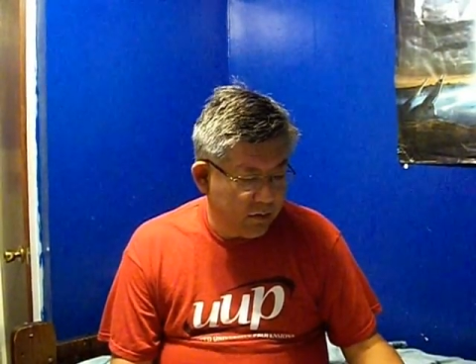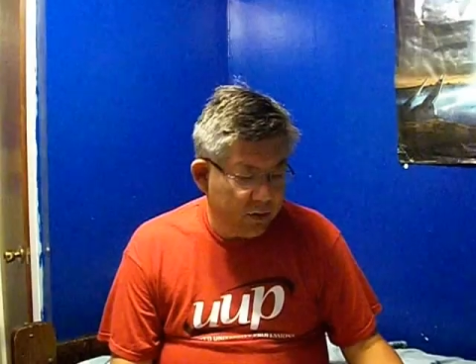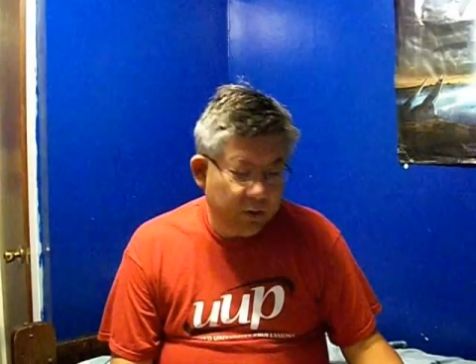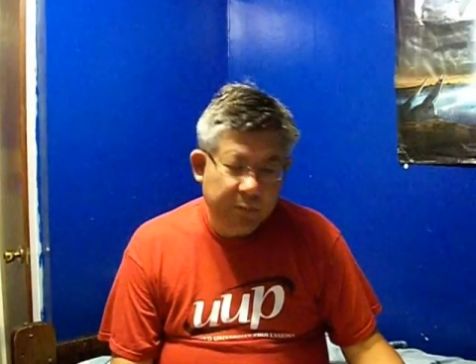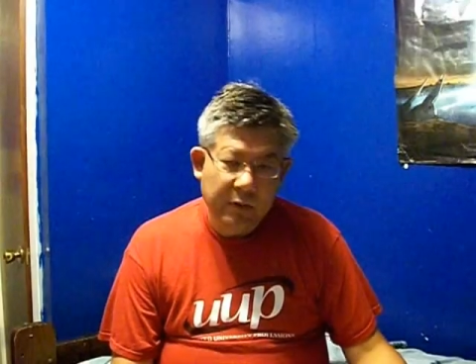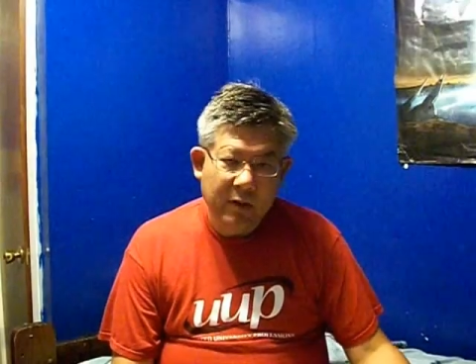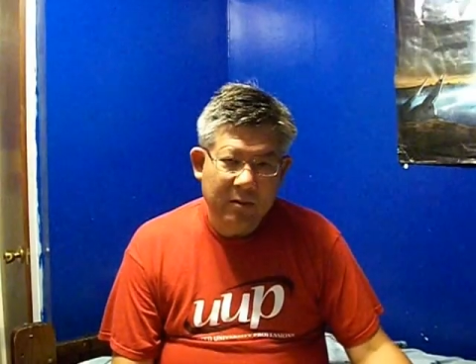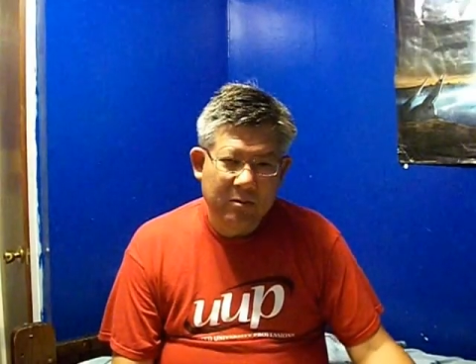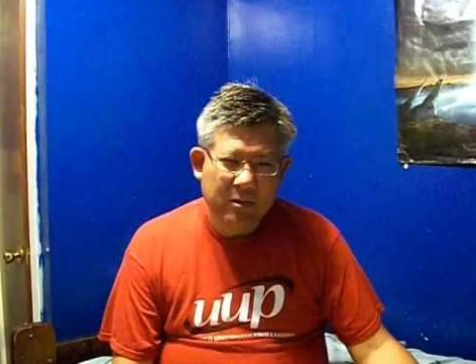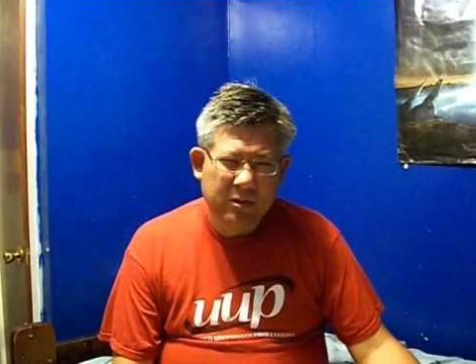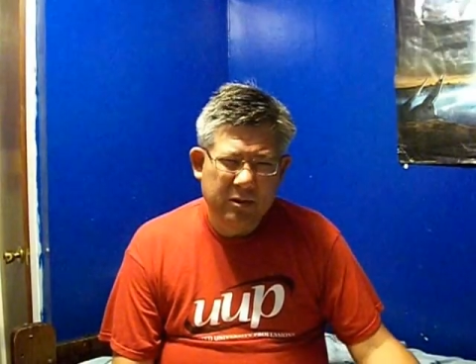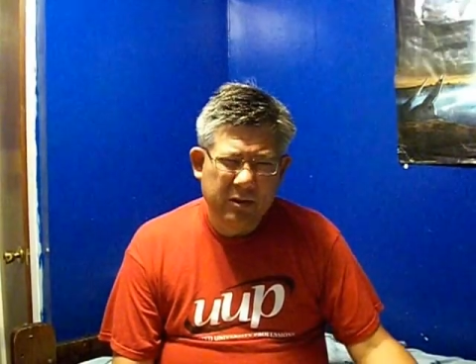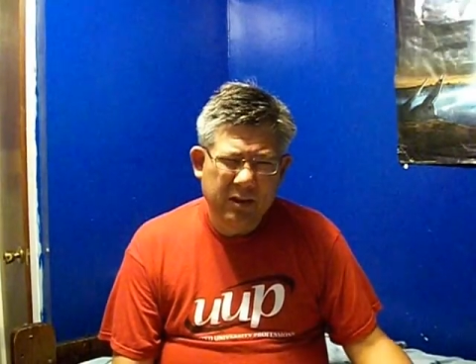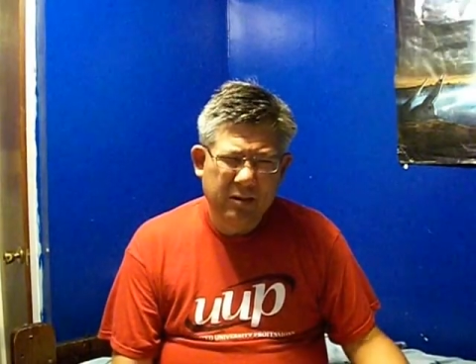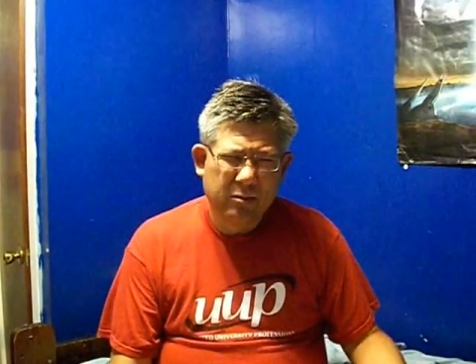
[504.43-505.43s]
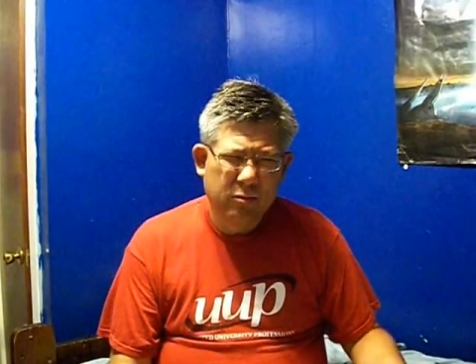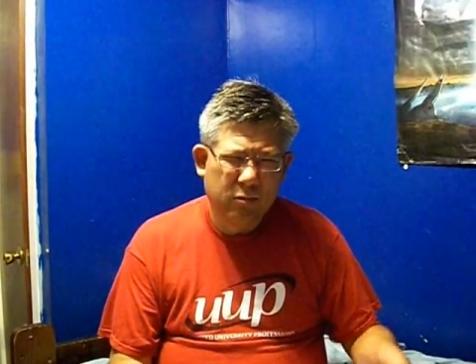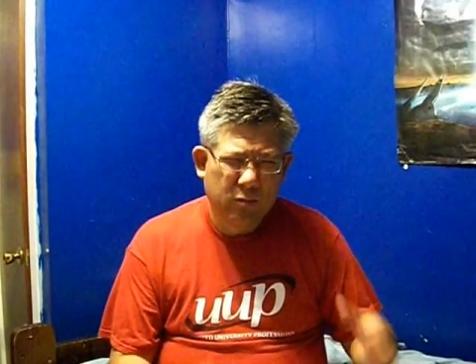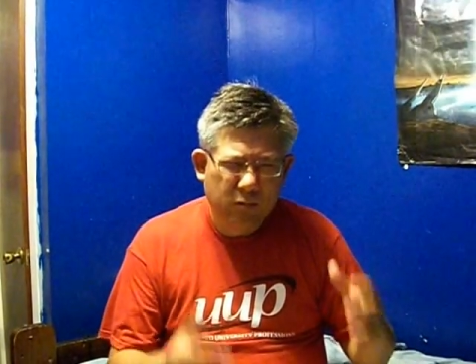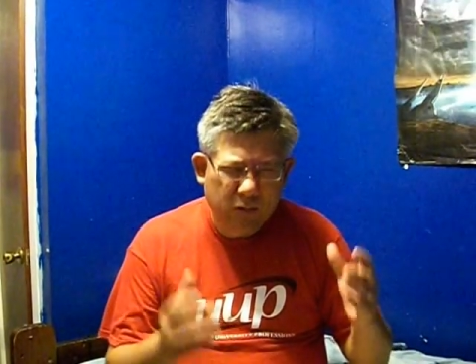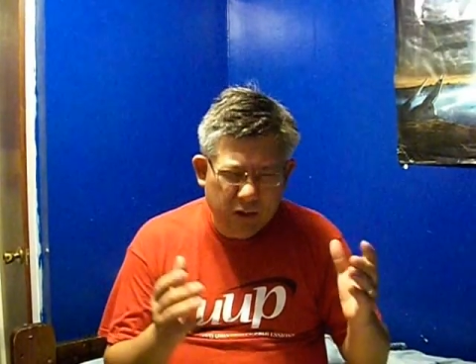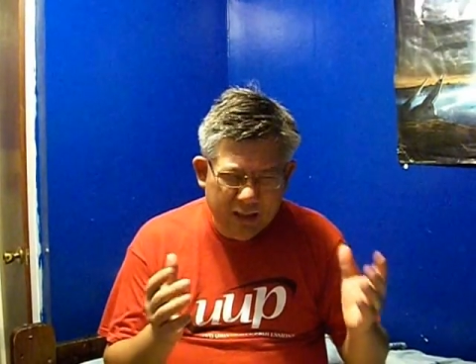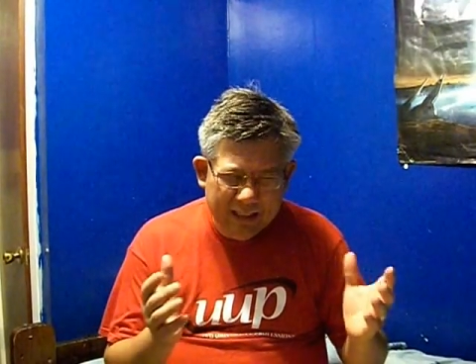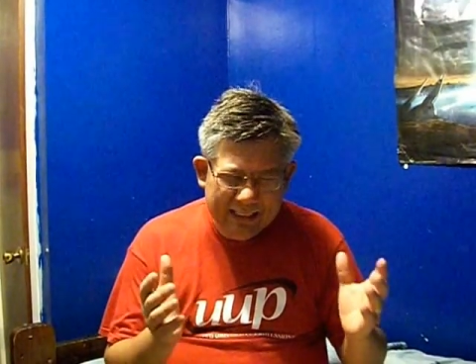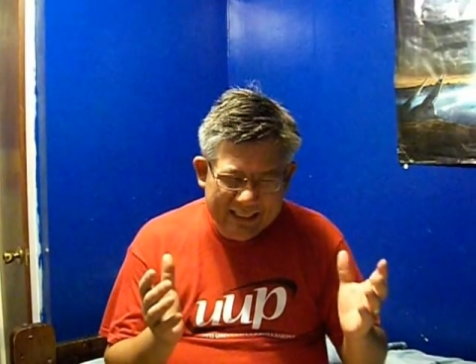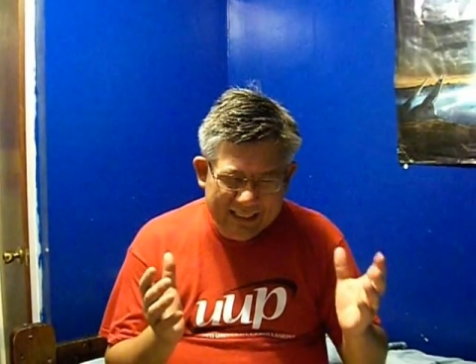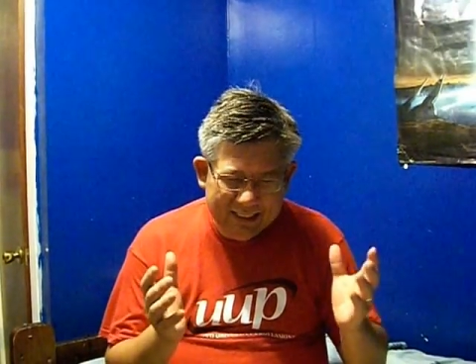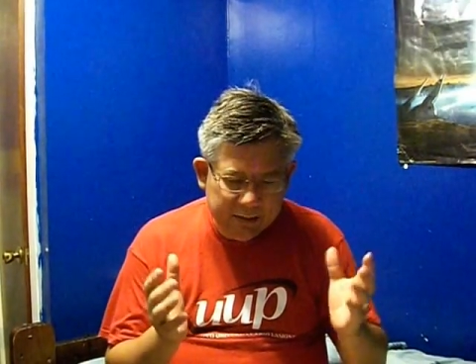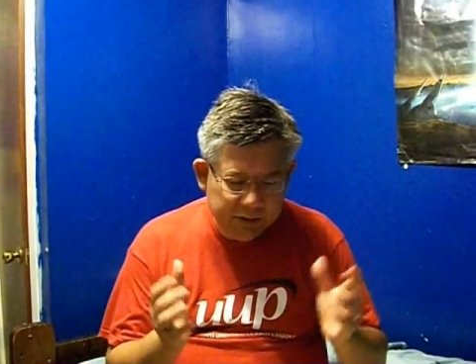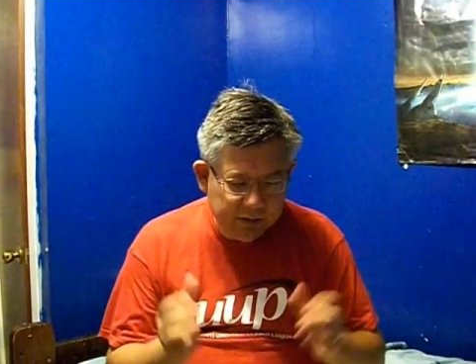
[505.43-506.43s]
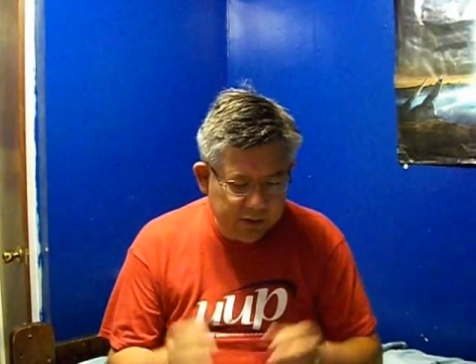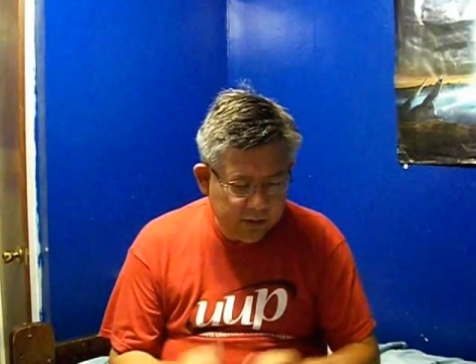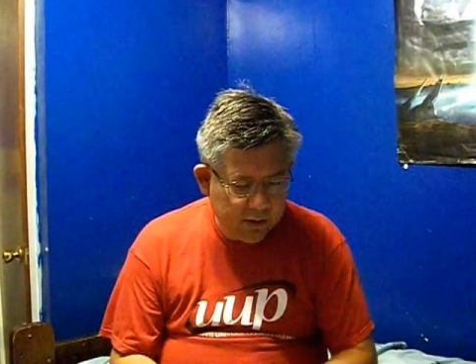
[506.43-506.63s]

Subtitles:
So you're probably wondering, why is it